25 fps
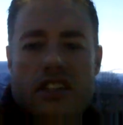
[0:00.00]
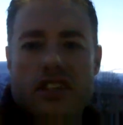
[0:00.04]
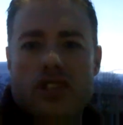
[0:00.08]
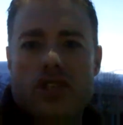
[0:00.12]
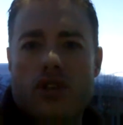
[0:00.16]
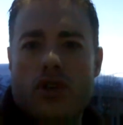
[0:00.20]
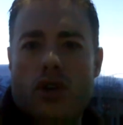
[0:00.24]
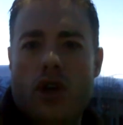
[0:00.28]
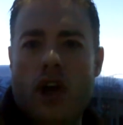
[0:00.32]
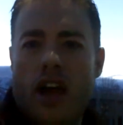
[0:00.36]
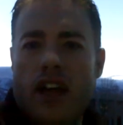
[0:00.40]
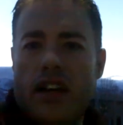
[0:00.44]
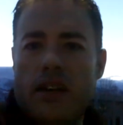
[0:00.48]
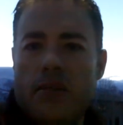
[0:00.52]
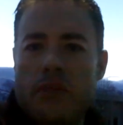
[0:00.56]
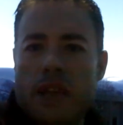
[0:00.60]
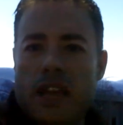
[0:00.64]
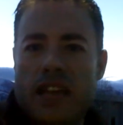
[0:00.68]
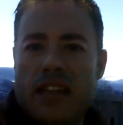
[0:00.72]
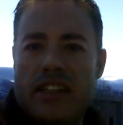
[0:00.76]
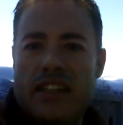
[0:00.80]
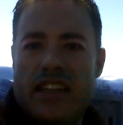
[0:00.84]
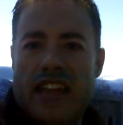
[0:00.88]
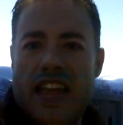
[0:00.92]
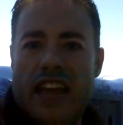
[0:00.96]
It's trying to
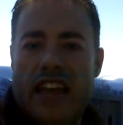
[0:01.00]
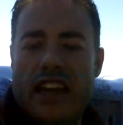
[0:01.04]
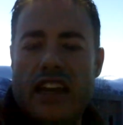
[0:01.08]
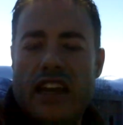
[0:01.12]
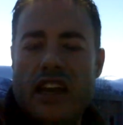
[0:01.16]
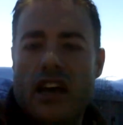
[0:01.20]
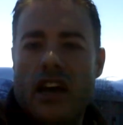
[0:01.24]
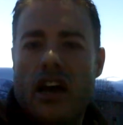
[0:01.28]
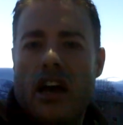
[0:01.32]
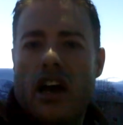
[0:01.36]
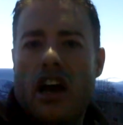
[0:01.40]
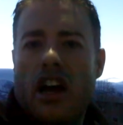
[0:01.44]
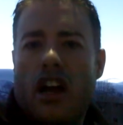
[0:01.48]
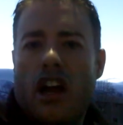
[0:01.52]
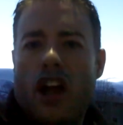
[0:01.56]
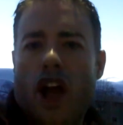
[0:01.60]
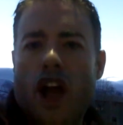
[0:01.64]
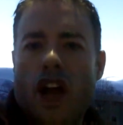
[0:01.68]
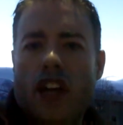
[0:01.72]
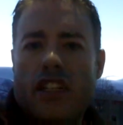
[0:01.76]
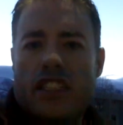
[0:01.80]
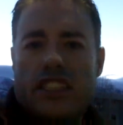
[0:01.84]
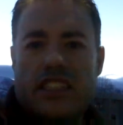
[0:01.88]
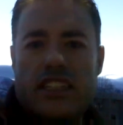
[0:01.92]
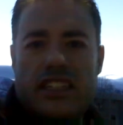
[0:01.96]
maintain a
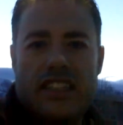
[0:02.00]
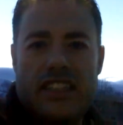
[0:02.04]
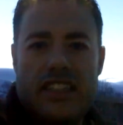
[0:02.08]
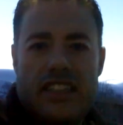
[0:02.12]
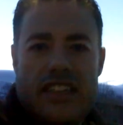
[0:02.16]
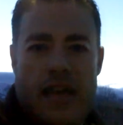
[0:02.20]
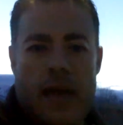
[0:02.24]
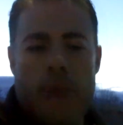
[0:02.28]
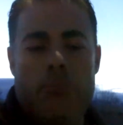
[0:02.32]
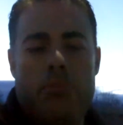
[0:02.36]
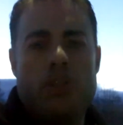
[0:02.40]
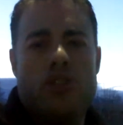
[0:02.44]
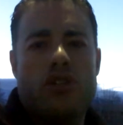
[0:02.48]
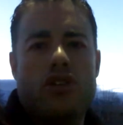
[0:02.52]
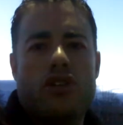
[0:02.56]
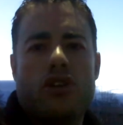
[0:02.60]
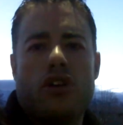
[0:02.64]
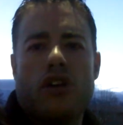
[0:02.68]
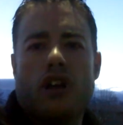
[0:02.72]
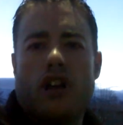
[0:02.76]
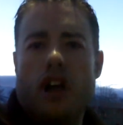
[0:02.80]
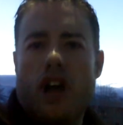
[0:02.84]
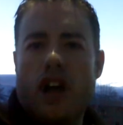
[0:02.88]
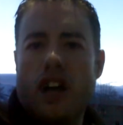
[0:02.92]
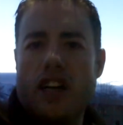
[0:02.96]
constant
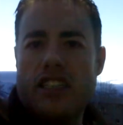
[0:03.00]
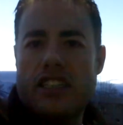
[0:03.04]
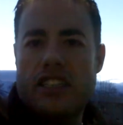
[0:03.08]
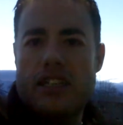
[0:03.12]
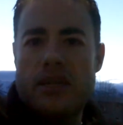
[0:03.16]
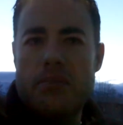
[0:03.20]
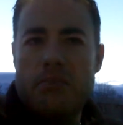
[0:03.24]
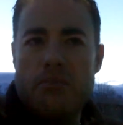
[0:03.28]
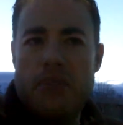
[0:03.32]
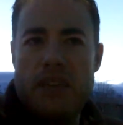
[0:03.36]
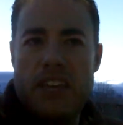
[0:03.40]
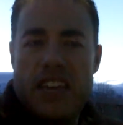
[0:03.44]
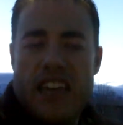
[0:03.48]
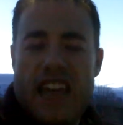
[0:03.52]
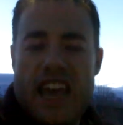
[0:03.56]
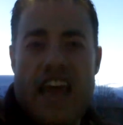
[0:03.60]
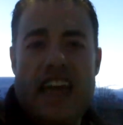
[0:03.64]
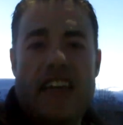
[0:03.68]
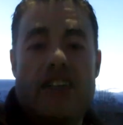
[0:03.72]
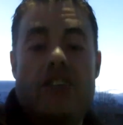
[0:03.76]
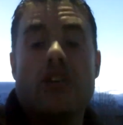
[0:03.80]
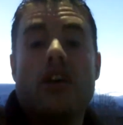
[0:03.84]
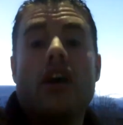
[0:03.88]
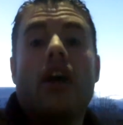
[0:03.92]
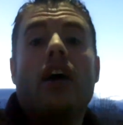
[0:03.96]
temperature, a constant
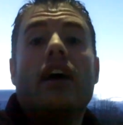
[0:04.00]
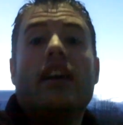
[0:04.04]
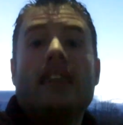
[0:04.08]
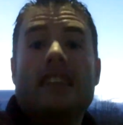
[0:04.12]
pH,